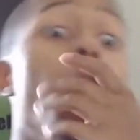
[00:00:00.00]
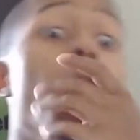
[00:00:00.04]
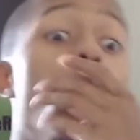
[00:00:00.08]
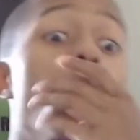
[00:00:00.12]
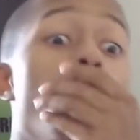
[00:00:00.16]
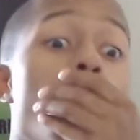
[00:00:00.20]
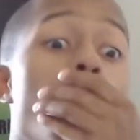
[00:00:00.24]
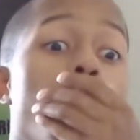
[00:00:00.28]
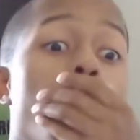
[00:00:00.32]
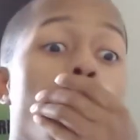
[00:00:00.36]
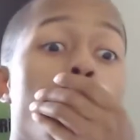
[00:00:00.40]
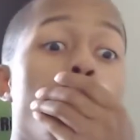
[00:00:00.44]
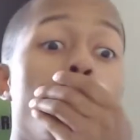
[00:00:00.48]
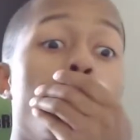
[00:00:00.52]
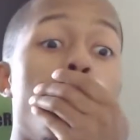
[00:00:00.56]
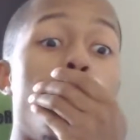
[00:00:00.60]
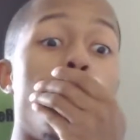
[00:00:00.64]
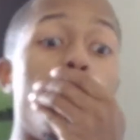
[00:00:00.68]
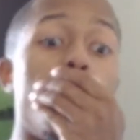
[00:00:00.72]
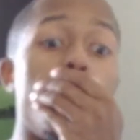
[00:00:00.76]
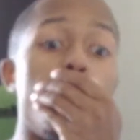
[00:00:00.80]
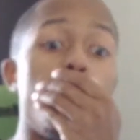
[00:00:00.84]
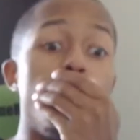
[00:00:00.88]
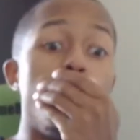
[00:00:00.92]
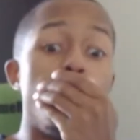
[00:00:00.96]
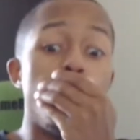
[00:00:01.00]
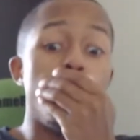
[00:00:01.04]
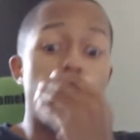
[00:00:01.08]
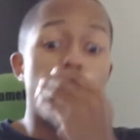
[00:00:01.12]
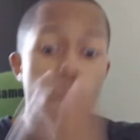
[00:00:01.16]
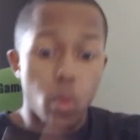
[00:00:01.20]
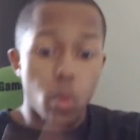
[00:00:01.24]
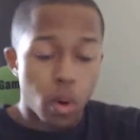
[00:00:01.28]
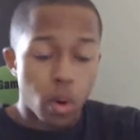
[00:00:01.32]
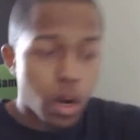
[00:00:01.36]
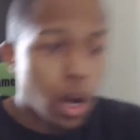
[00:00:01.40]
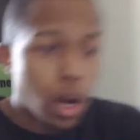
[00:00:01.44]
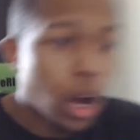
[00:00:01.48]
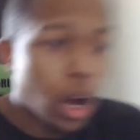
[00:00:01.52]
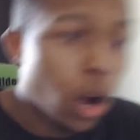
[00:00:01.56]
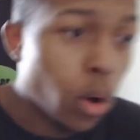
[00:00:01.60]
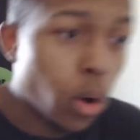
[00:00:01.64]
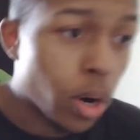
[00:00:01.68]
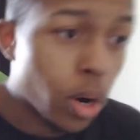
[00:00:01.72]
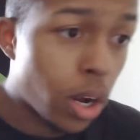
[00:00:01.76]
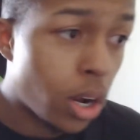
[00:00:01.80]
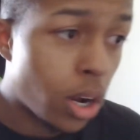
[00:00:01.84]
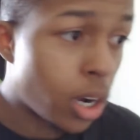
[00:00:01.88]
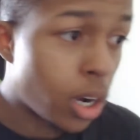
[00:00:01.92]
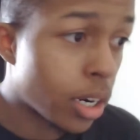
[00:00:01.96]
Ooh! Hold
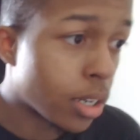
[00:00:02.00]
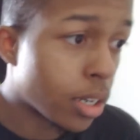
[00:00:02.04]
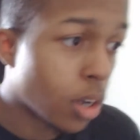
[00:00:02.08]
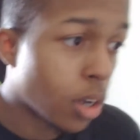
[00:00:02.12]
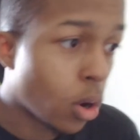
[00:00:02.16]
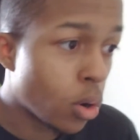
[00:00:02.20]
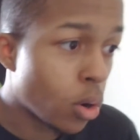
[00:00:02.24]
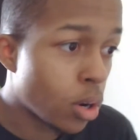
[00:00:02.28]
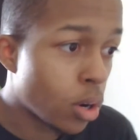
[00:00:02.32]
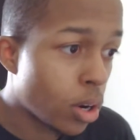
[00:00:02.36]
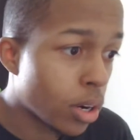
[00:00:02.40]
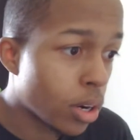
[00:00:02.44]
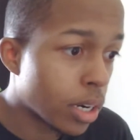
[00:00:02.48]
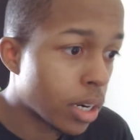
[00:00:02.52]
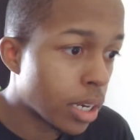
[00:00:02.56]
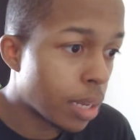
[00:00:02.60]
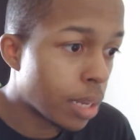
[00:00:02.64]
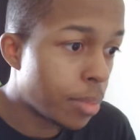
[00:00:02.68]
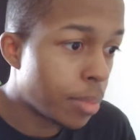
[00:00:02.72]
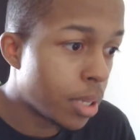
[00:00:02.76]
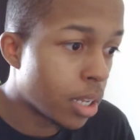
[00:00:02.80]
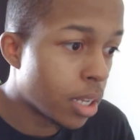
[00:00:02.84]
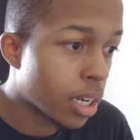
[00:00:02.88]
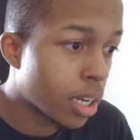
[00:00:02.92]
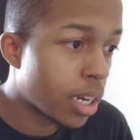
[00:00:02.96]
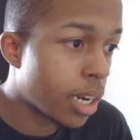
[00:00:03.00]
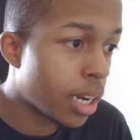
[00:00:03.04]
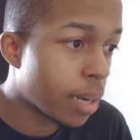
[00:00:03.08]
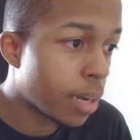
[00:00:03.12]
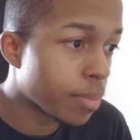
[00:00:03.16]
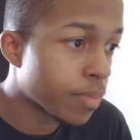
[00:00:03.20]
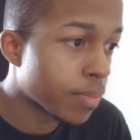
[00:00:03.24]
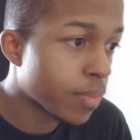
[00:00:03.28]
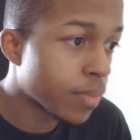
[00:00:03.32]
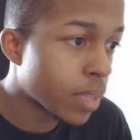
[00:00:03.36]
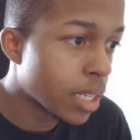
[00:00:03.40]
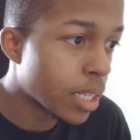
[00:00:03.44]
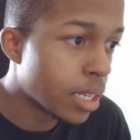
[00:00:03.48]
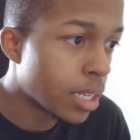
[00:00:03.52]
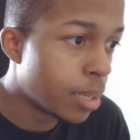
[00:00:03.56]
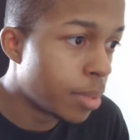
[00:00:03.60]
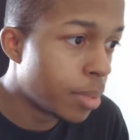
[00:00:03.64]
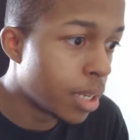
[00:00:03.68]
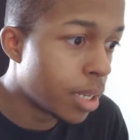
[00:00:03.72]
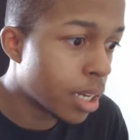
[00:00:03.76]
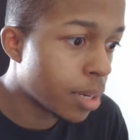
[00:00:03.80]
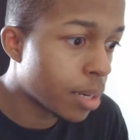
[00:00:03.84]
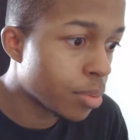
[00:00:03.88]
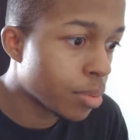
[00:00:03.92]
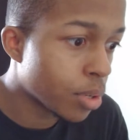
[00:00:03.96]
on. Let me look it up. Let me
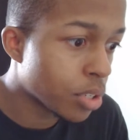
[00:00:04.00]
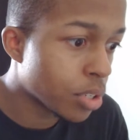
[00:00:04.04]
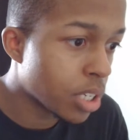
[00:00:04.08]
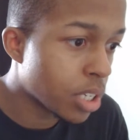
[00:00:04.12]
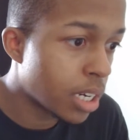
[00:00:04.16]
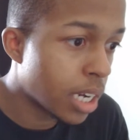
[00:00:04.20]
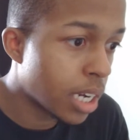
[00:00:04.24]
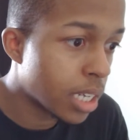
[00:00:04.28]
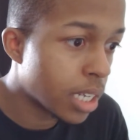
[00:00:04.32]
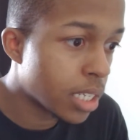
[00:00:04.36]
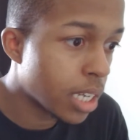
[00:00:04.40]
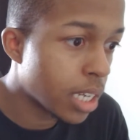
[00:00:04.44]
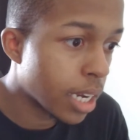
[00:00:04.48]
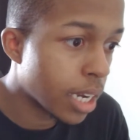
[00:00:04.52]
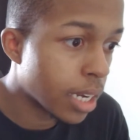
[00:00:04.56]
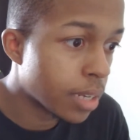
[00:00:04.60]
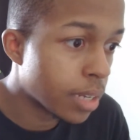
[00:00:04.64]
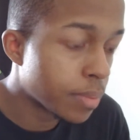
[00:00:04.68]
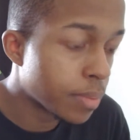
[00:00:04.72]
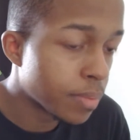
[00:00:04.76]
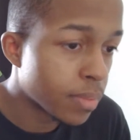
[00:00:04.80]
look up Rocinante.